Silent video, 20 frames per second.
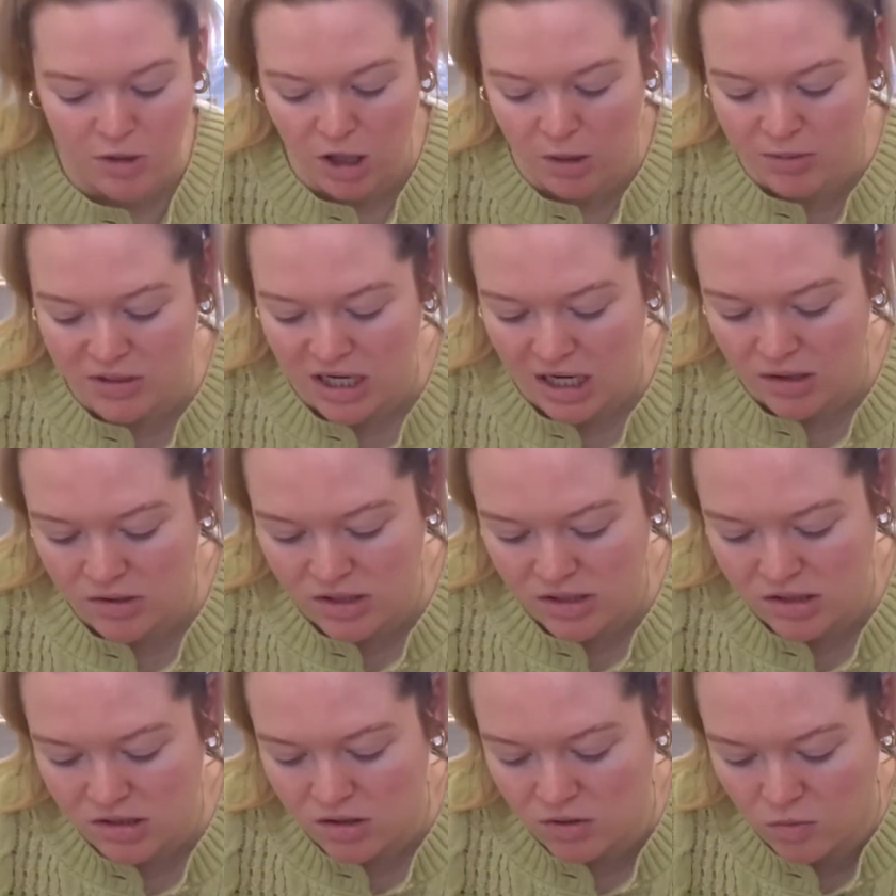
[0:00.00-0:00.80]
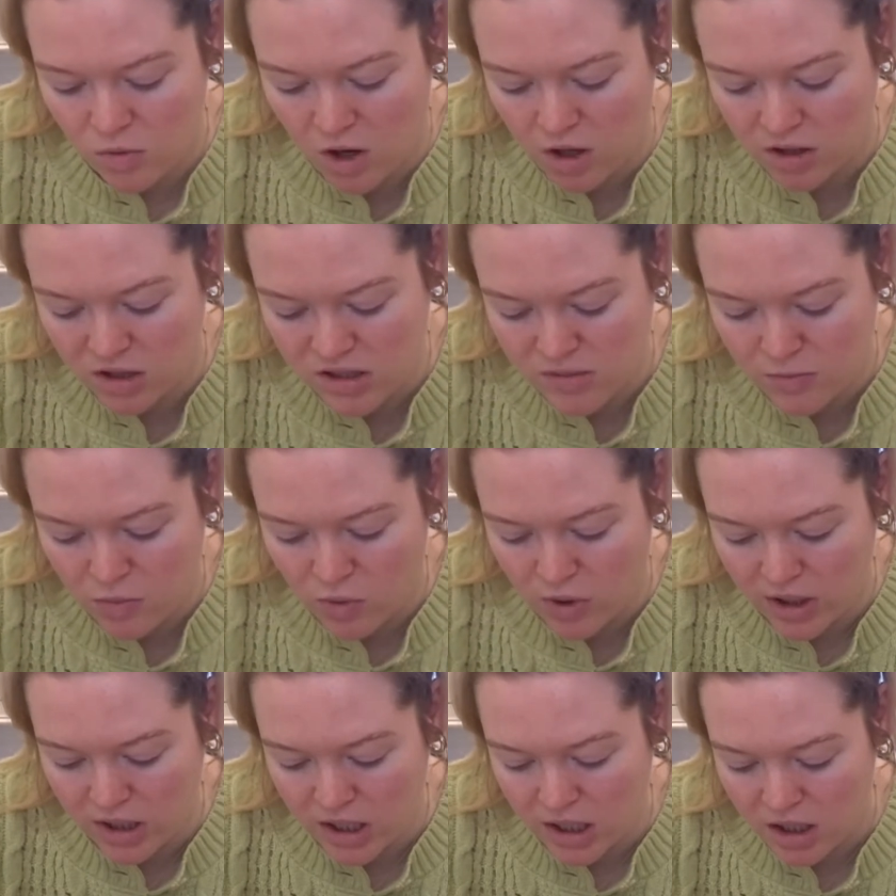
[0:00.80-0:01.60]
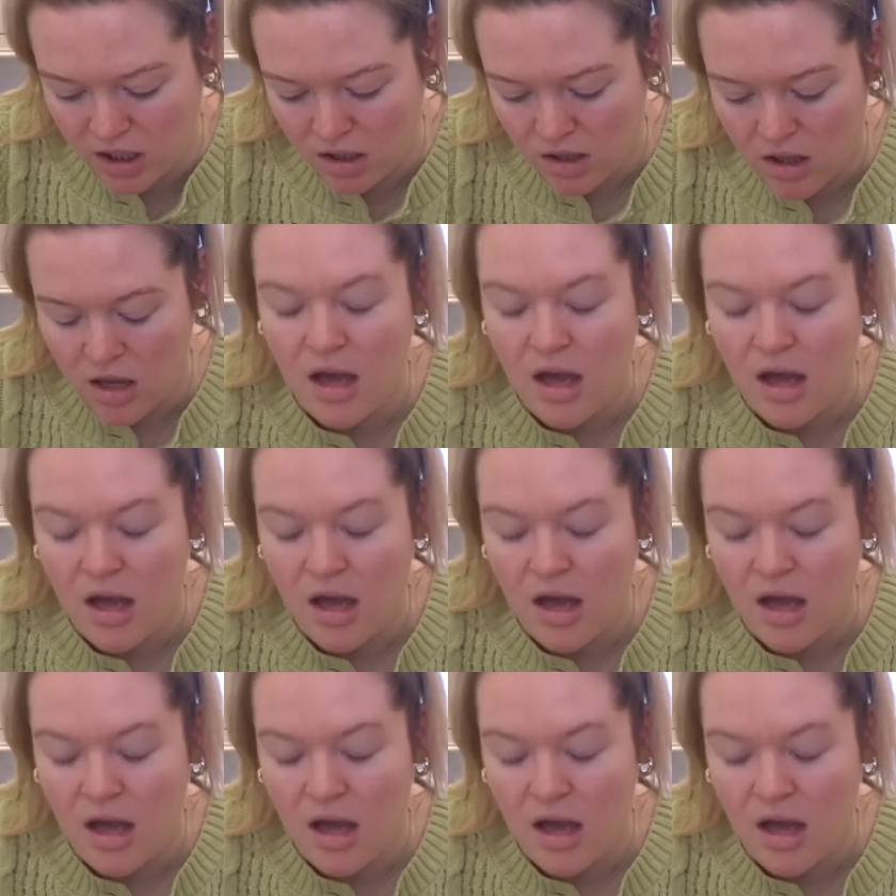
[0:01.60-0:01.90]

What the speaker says: our potatoes in until the water is boiling,